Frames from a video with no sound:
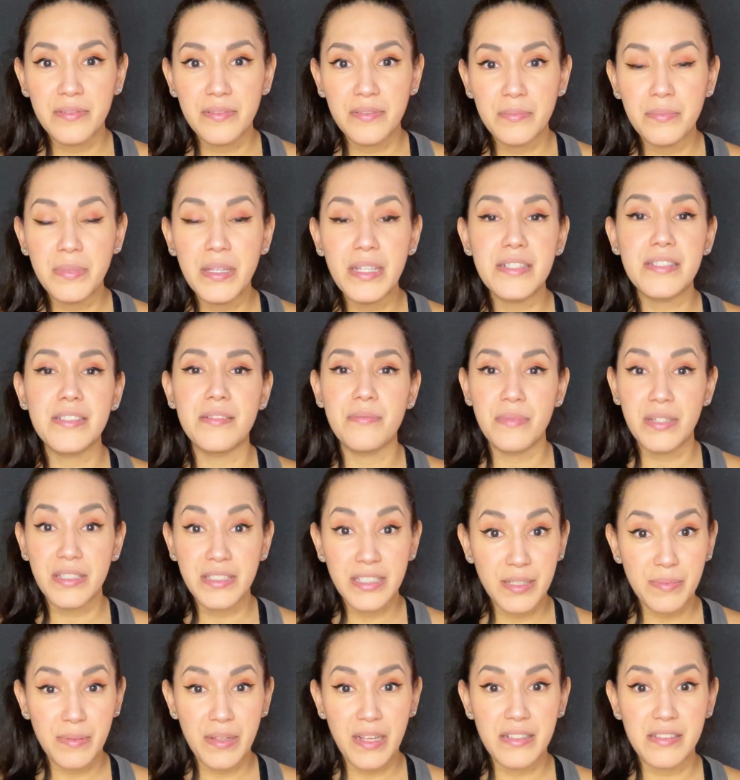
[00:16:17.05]
Be
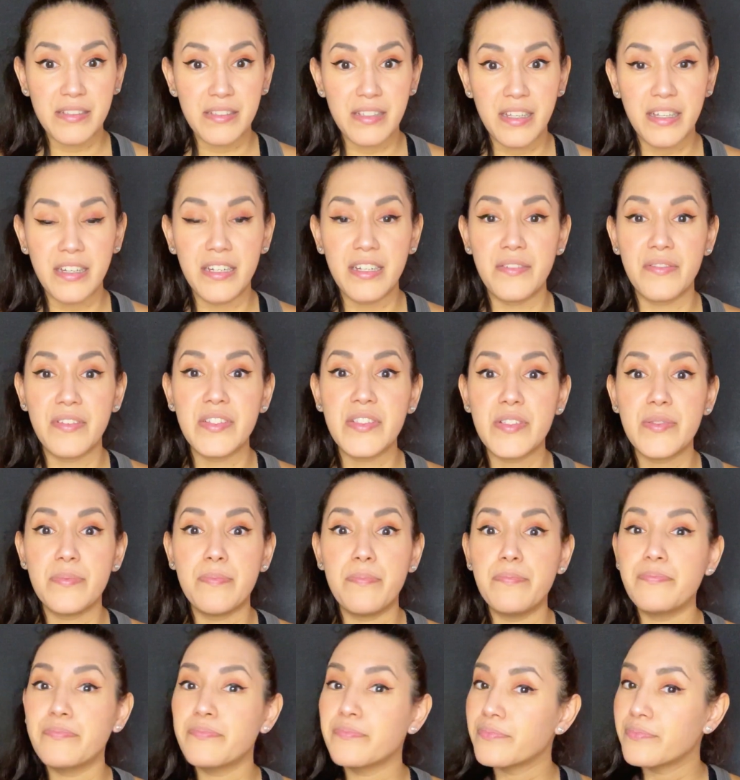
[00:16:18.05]
somebody's blessing. And if it's
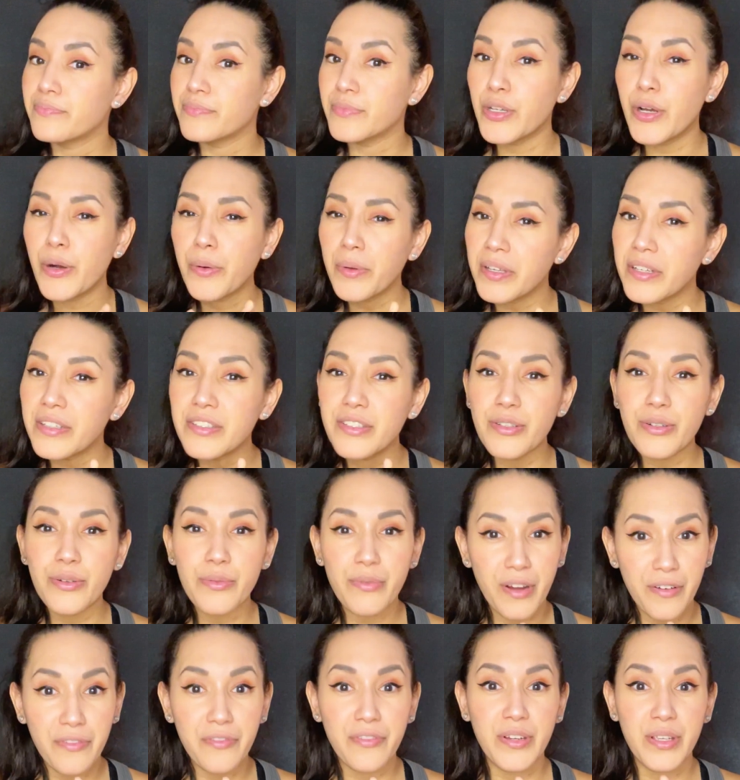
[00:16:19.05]
going a little
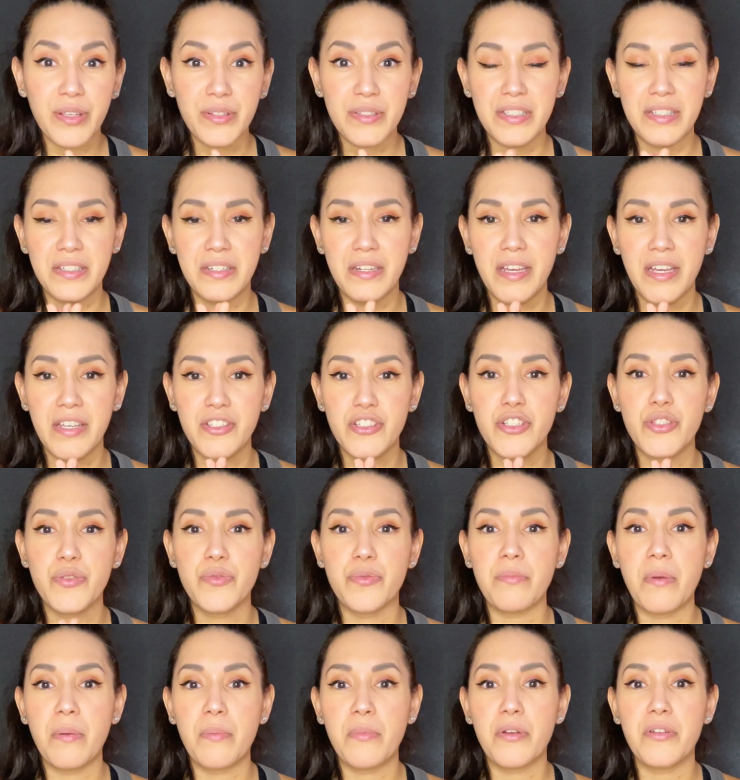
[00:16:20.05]
rough for you today, just
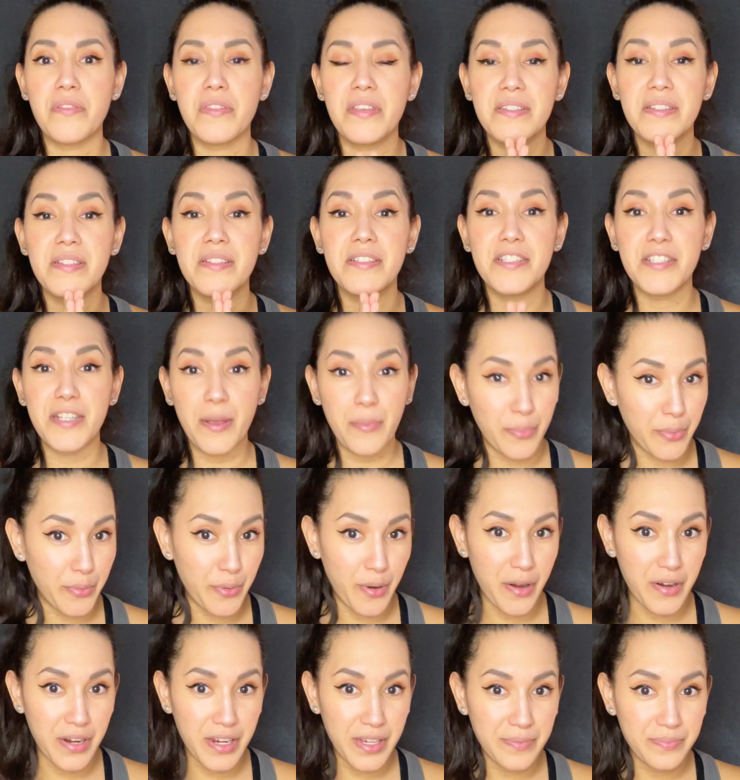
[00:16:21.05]
remember this is
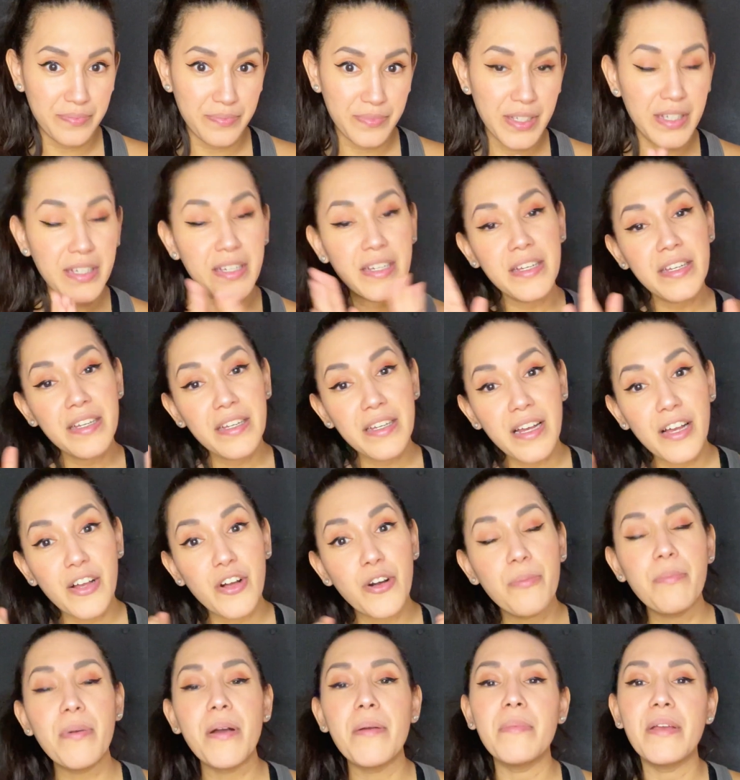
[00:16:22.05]
temporary. I
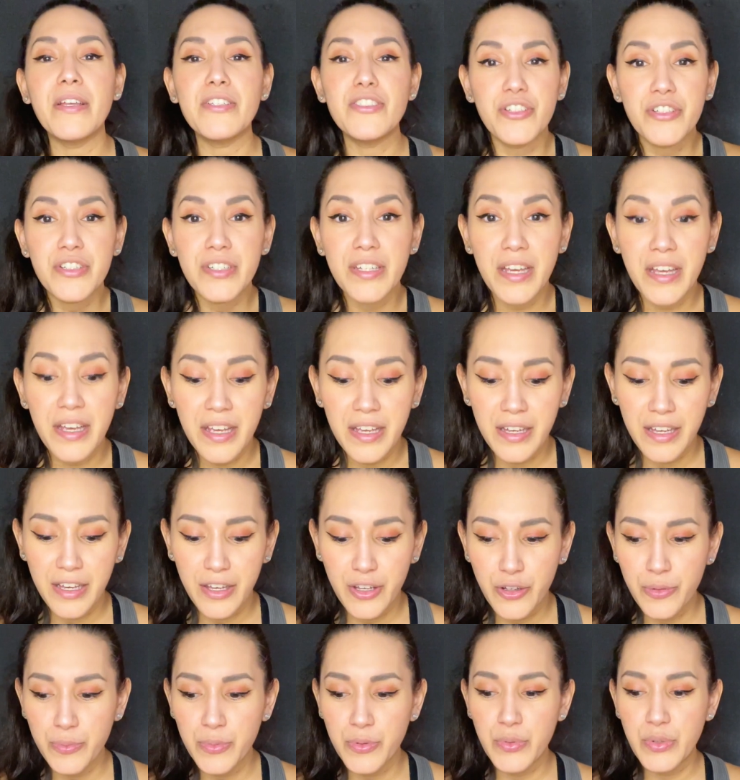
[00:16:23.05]
hope I made your day. I
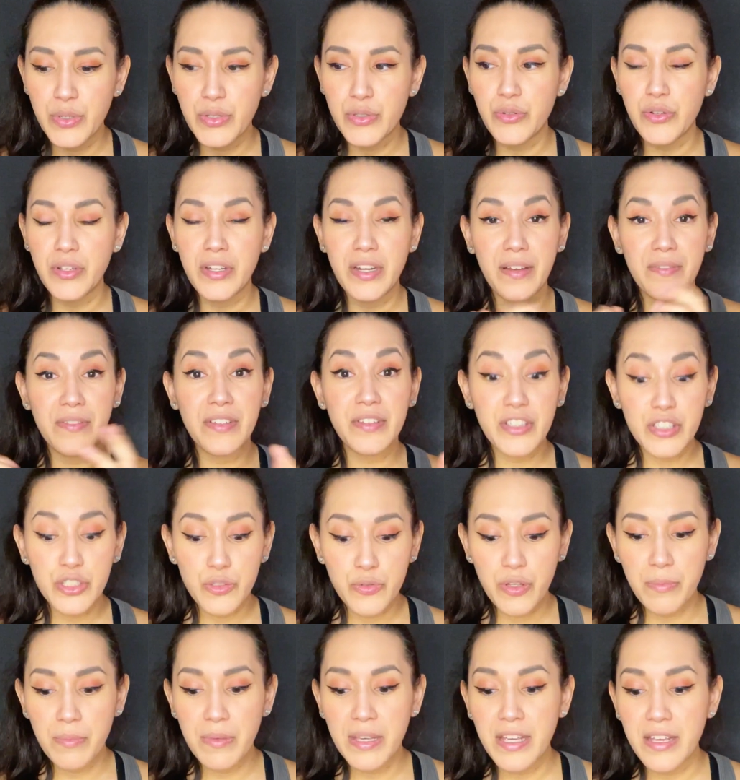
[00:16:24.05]
hope you enjoyed having lunch
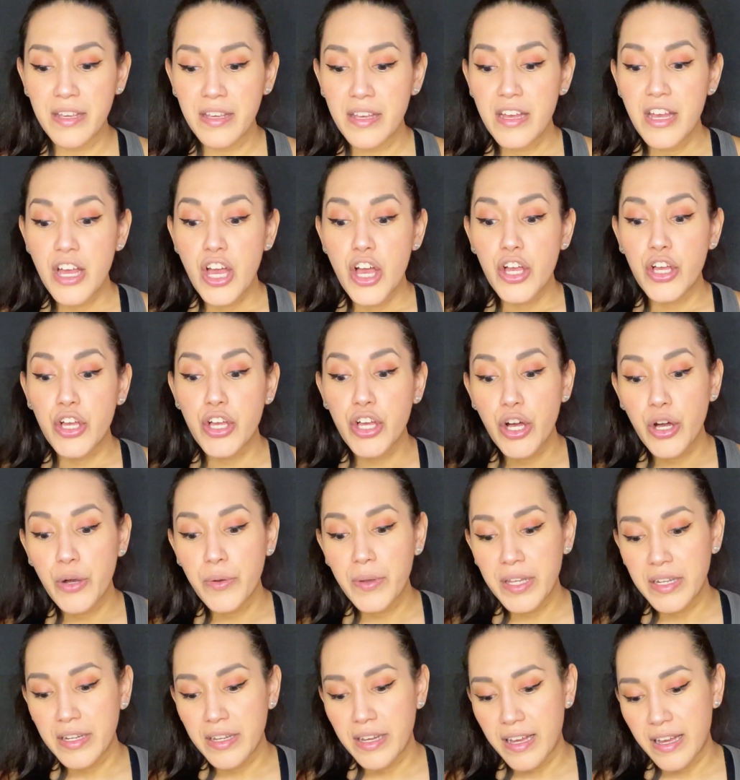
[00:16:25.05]
with me. Go
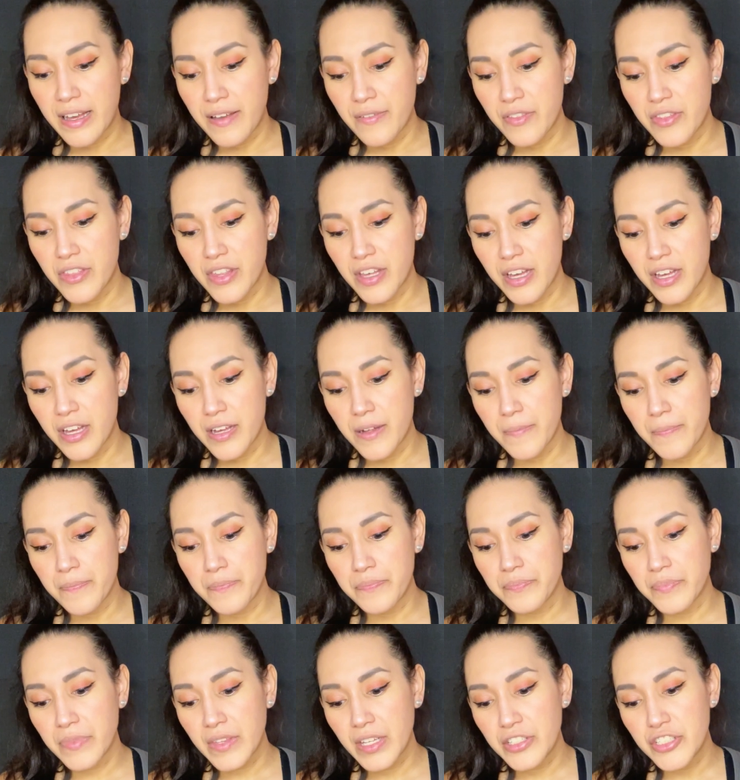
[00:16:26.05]
and have the
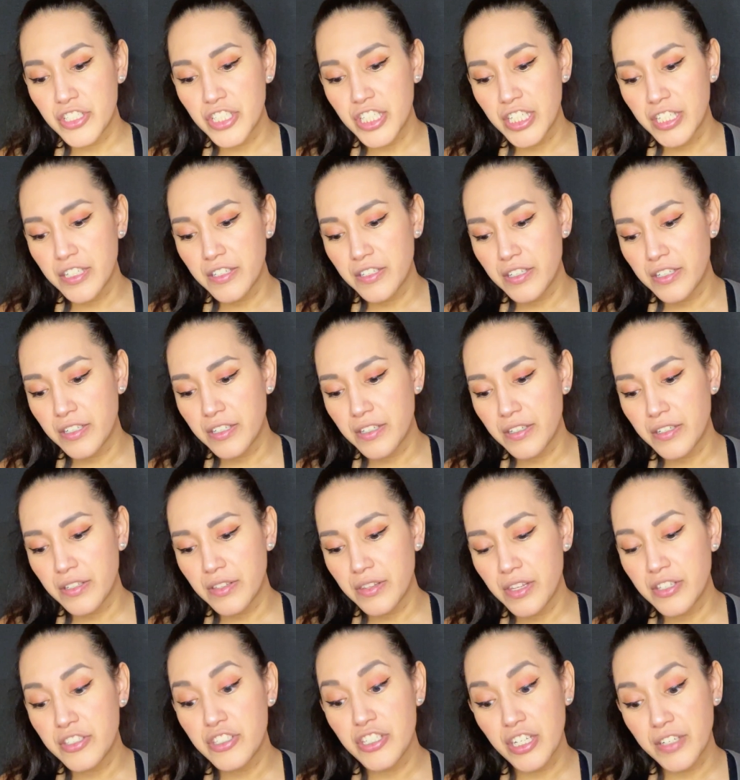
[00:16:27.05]

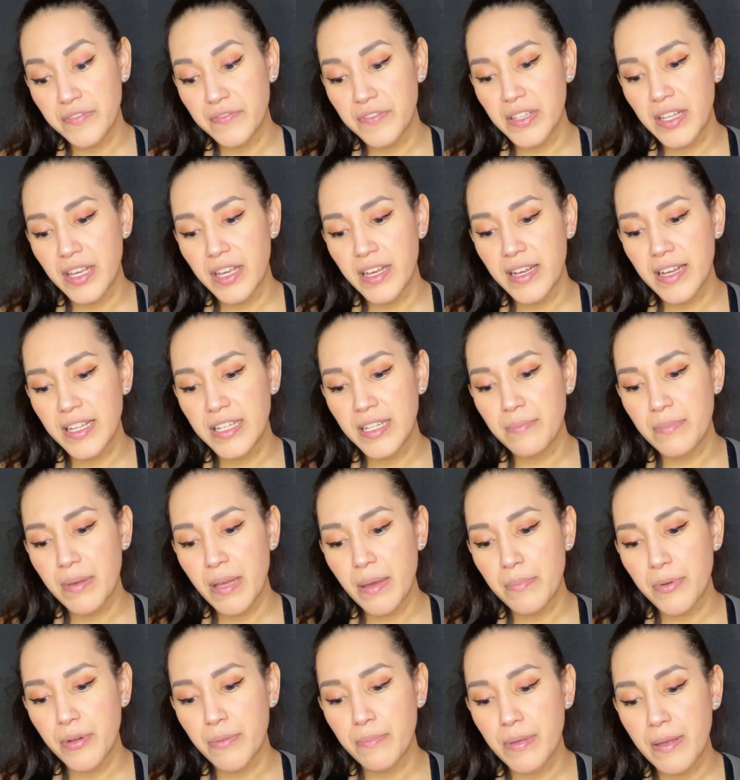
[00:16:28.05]
Chick-Fil-A honey
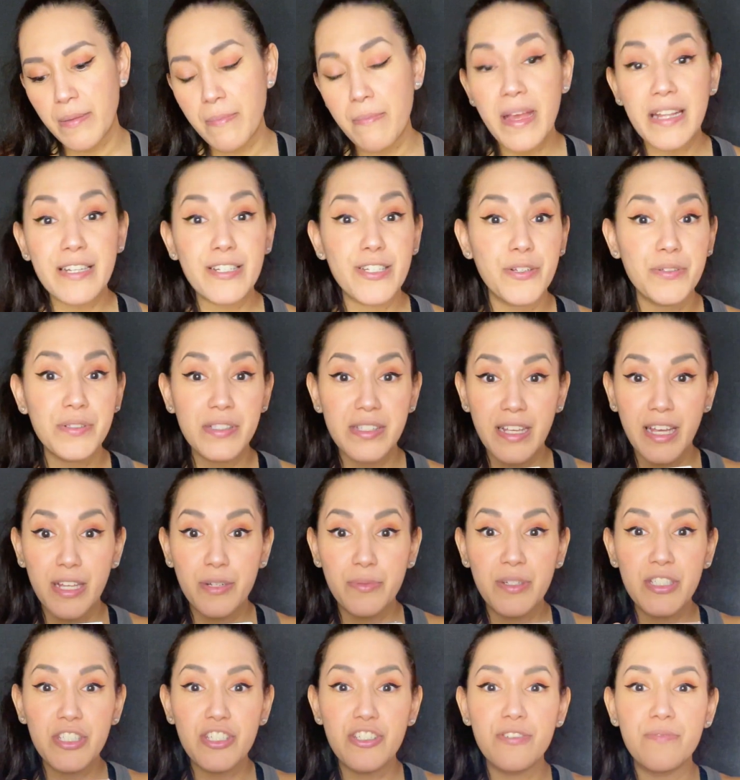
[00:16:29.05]
pepper pimento
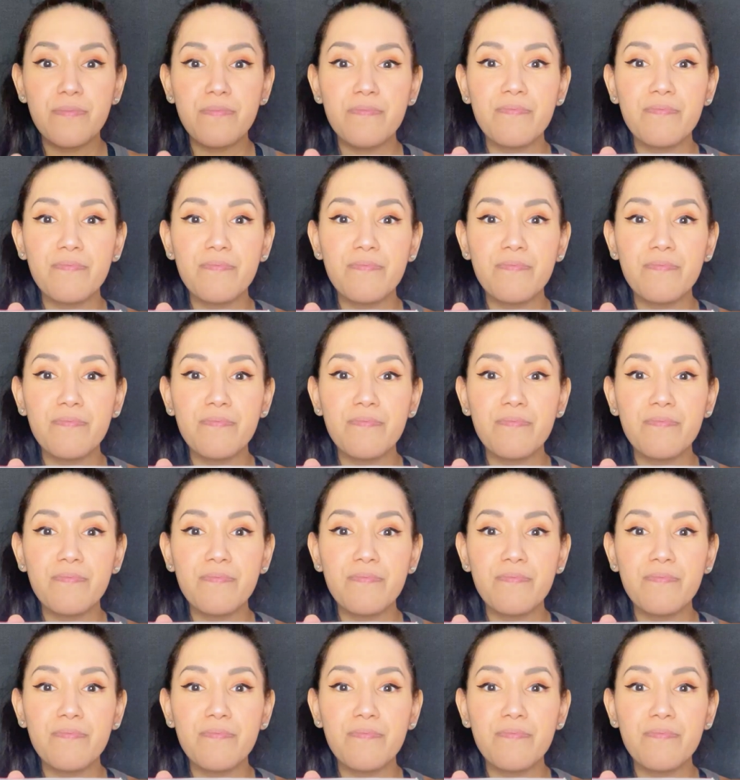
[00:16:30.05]
sandwich.